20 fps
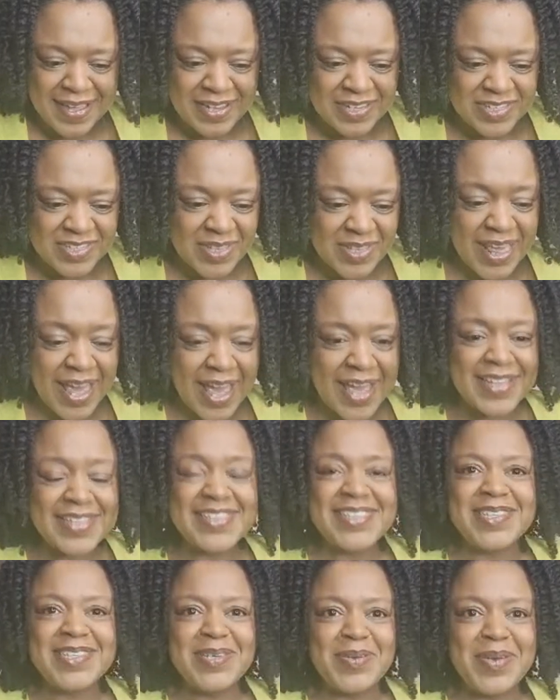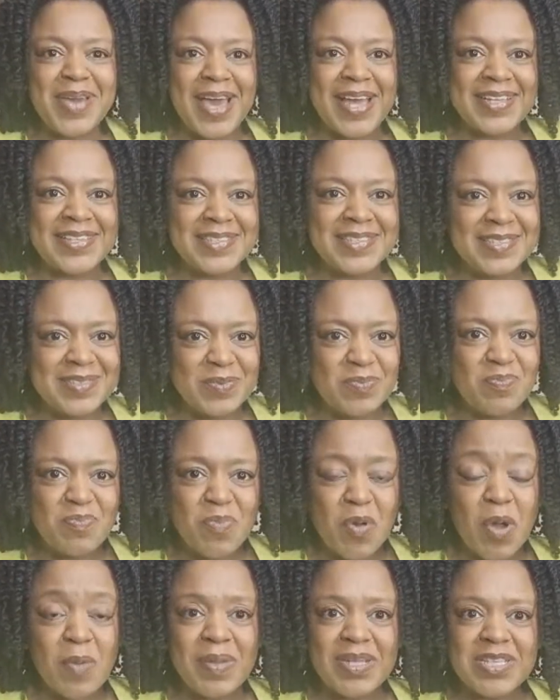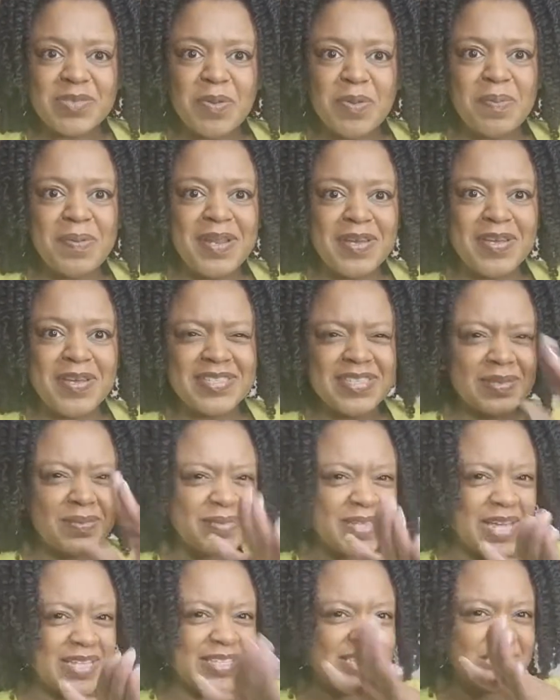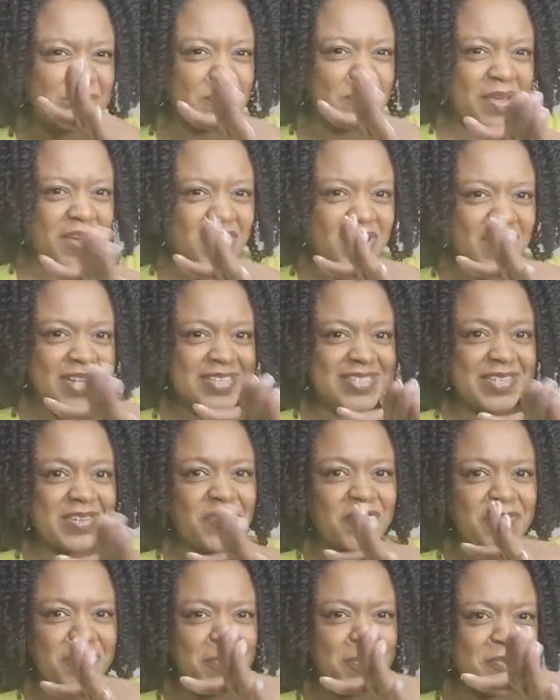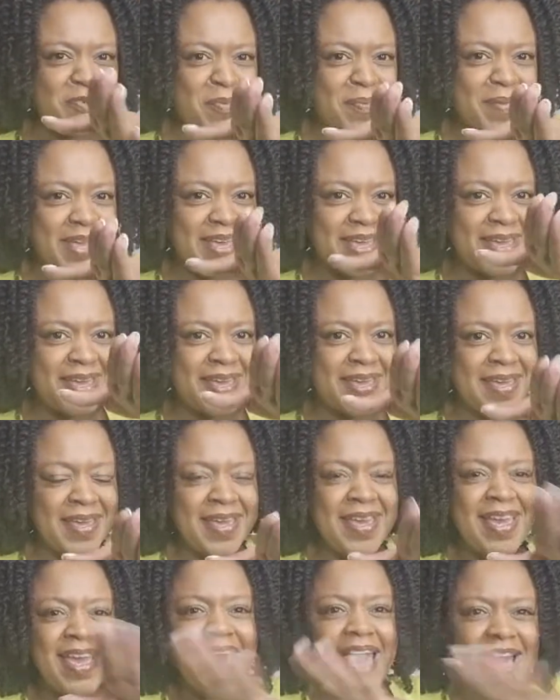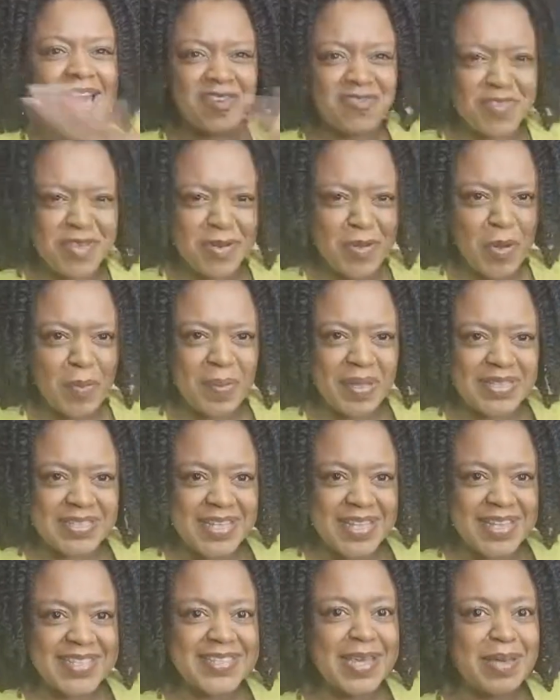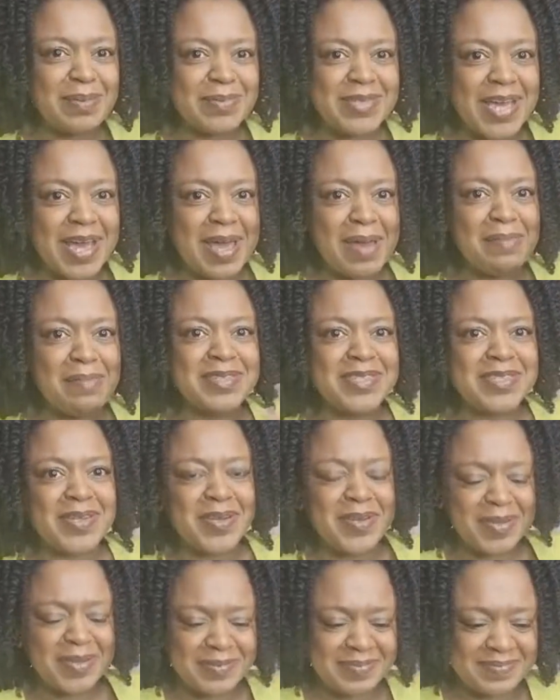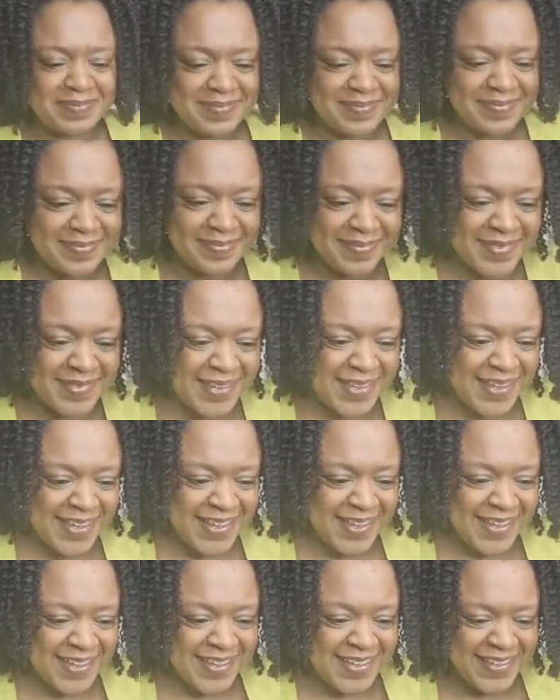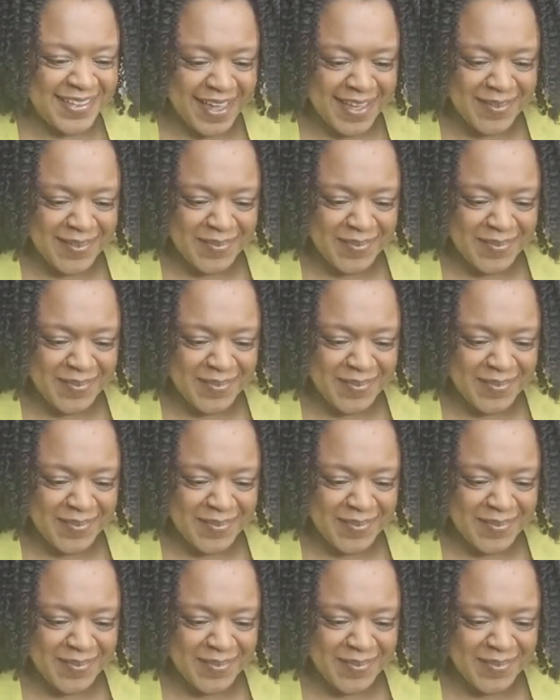so that I can see you guys' comments properly, because sometimes it's a bit hard to film from here and read comments at the same time. So yeah.